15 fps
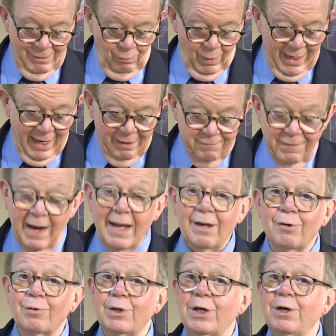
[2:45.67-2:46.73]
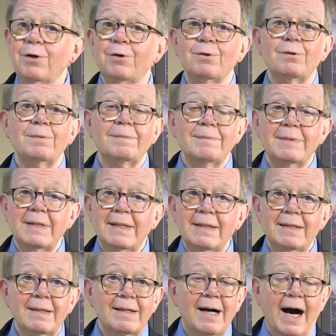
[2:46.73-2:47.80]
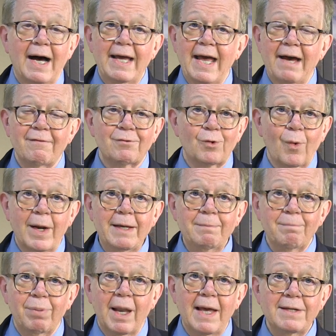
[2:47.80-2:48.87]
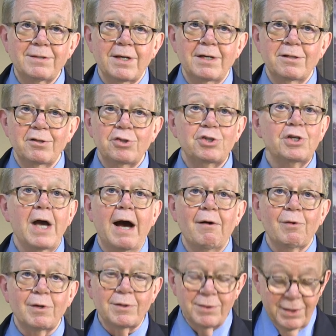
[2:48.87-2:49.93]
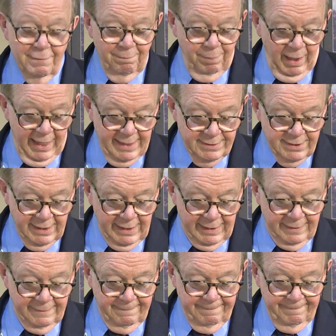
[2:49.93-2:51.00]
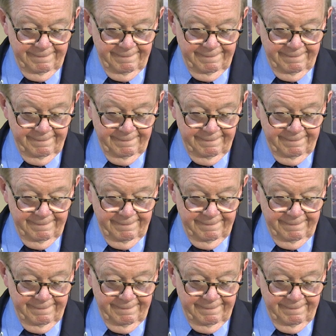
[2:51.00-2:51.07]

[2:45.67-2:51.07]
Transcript: When I follow you, I have great blessings, showers of blessing.